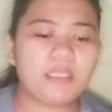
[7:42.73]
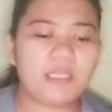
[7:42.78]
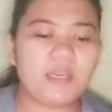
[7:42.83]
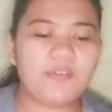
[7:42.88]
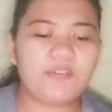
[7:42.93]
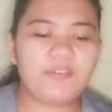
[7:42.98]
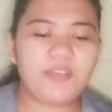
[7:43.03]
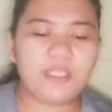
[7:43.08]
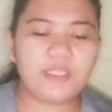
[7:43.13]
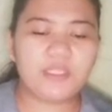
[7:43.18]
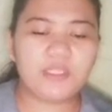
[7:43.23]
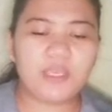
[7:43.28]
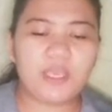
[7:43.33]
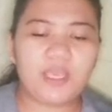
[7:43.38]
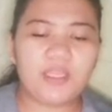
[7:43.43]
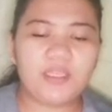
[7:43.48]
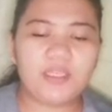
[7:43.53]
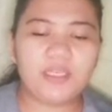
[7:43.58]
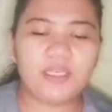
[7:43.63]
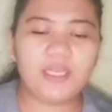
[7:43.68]
are fit
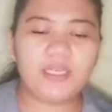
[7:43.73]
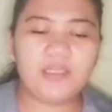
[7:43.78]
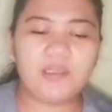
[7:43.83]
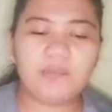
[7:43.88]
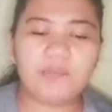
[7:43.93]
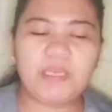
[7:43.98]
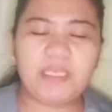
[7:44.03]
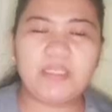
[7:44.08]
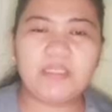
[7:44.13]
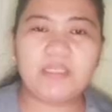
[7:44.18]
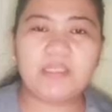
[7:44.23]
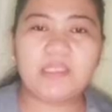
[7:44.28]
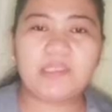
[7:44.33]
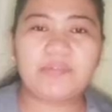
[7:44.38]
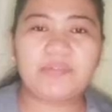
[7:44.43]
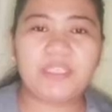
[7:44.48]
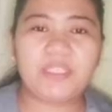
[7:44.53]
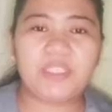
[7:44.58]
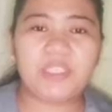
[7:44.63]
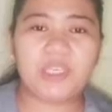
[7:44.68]
together like the pieces
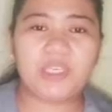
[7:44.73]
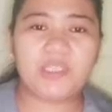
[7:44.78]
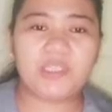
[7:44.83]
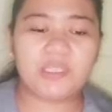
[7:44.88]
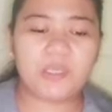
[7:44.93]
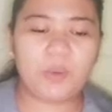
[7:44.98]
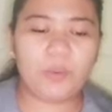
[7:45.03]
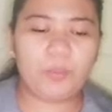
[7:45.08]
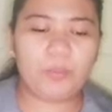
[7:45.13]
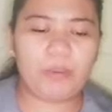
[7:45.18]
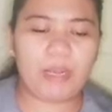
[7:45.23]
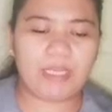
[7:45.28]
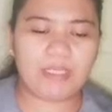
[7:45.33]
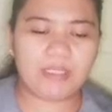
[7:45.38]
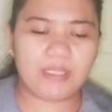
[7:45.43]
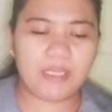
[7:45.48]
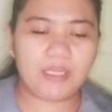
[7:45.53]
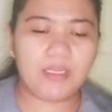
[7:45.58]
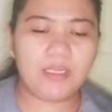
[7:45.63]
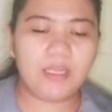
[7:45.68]
of a jigsaw
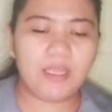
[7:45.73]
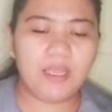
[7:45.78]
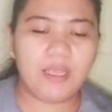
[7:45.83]
puzzle,